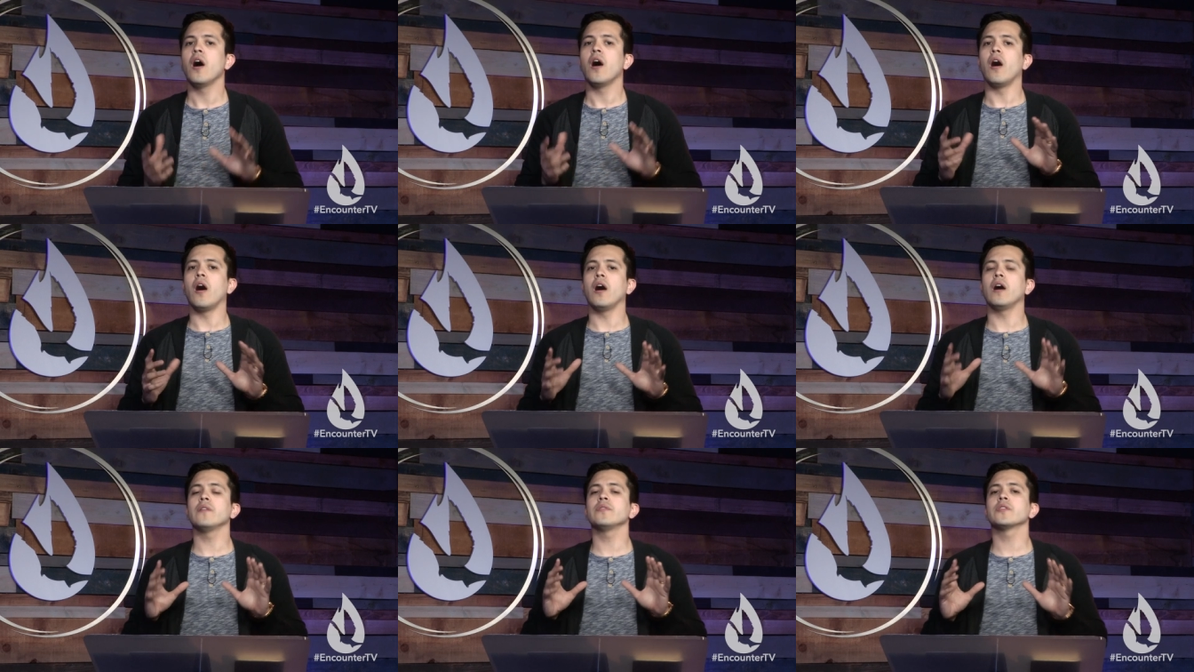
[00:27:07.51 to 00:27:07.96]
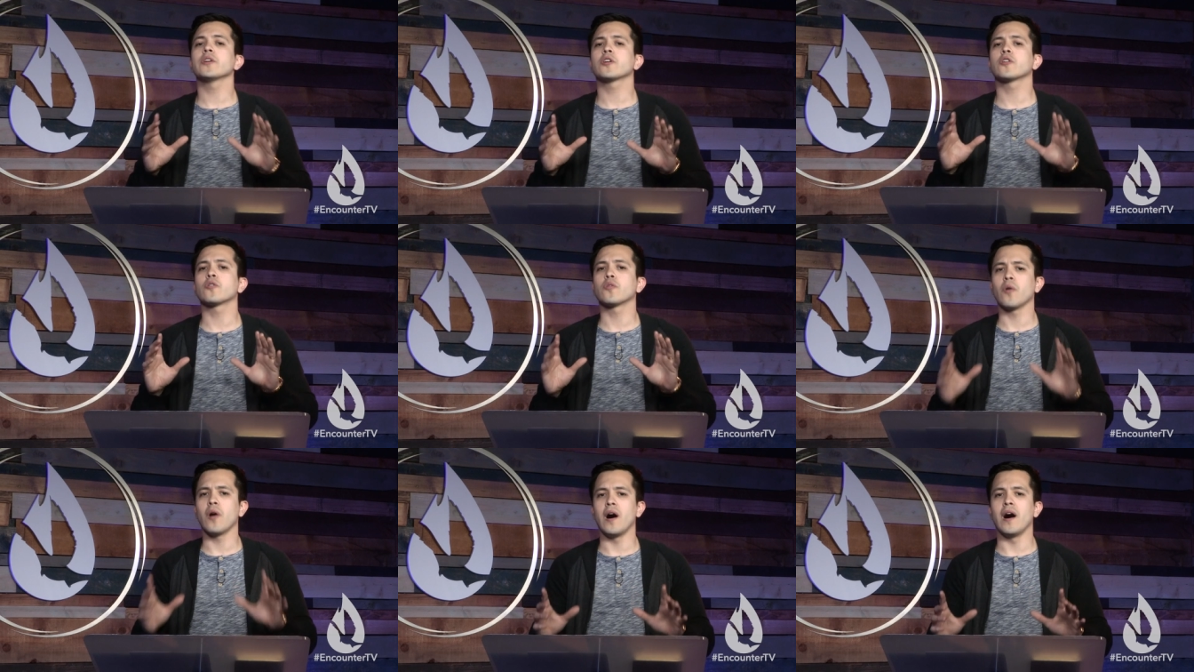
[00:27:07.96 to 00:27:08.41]
On the
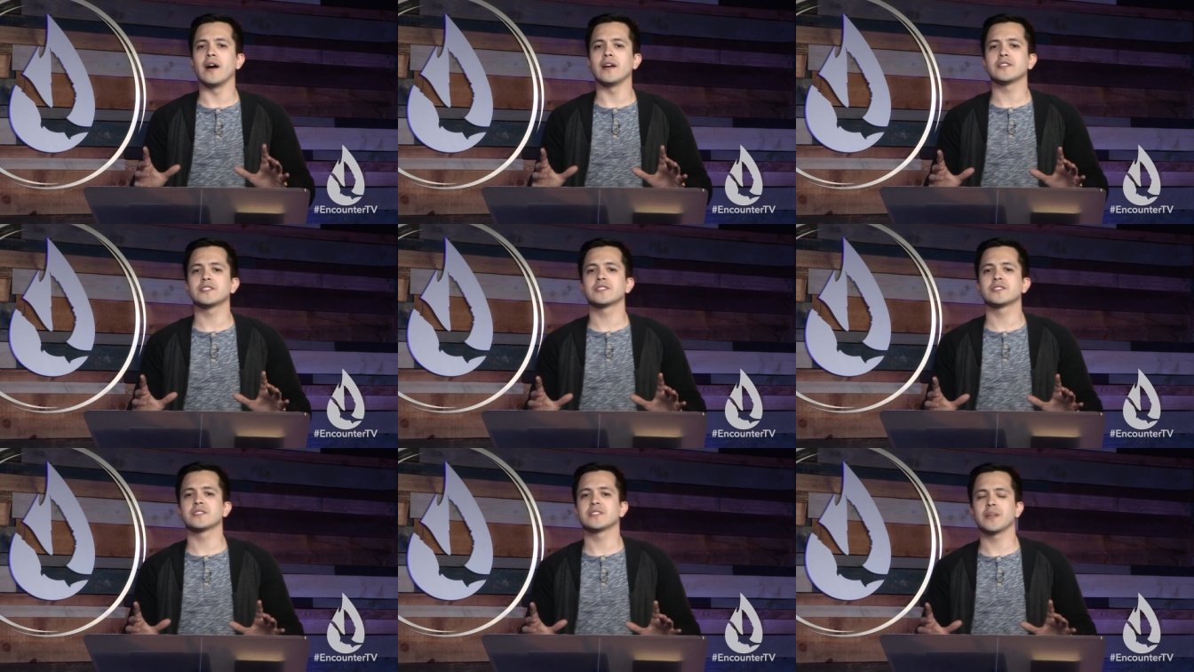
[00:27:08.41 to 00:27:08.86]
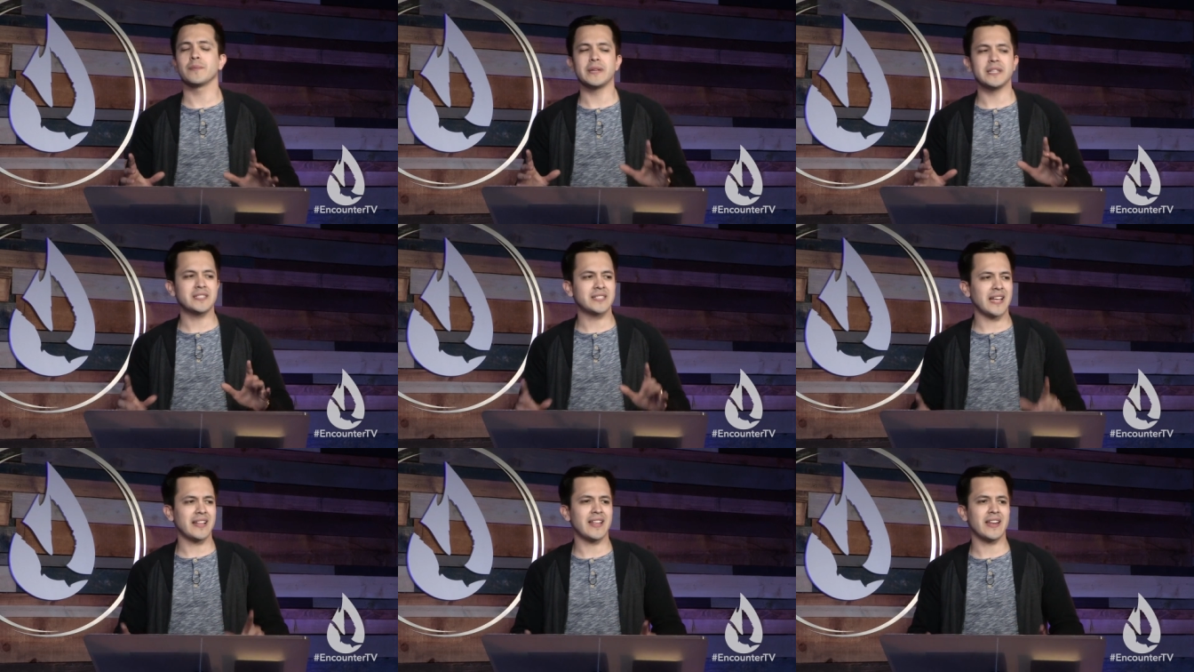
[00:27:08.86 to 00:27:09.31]
cross, let me
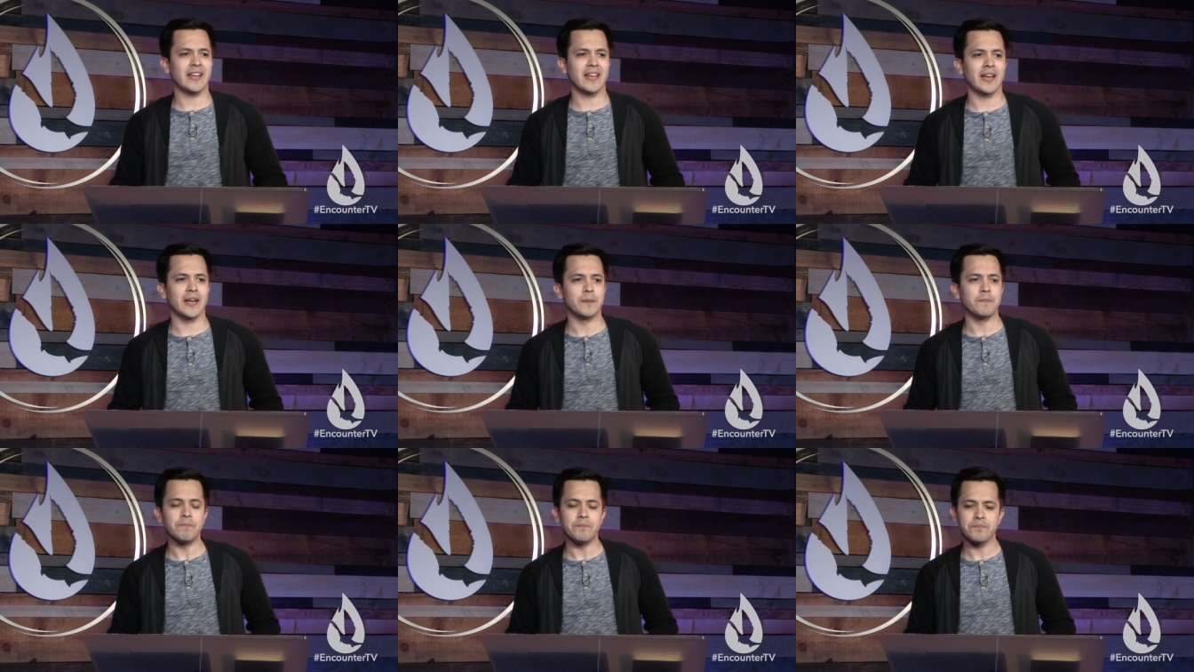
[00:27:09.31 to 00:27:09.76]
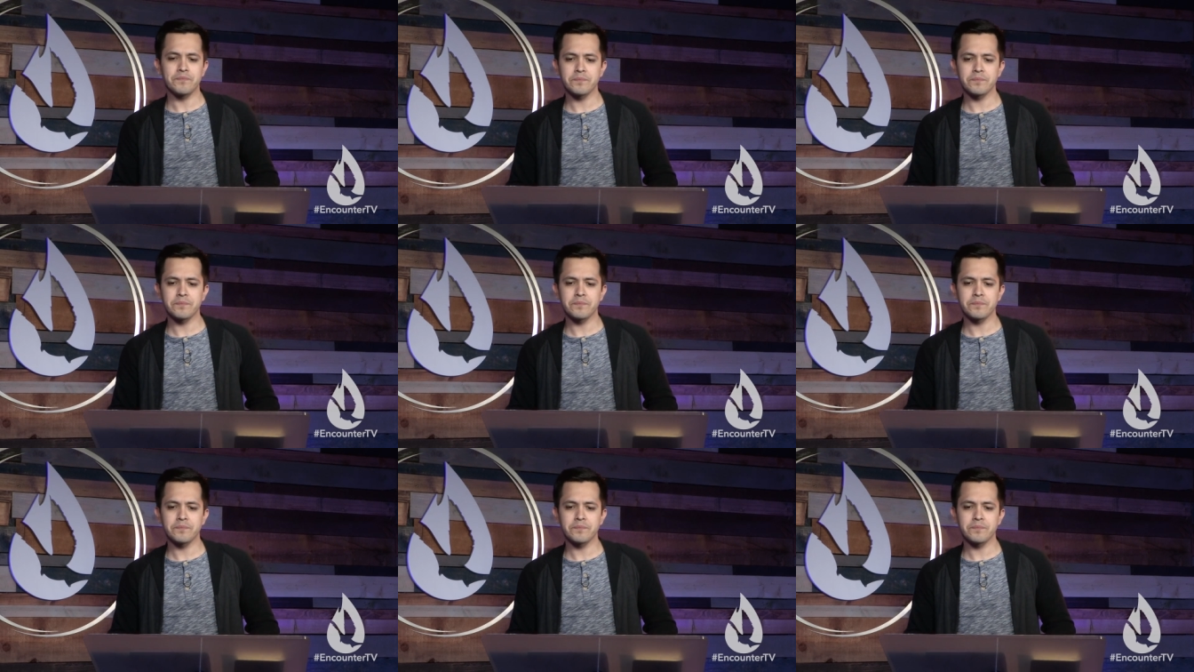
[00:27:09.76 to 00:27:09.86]
say that again.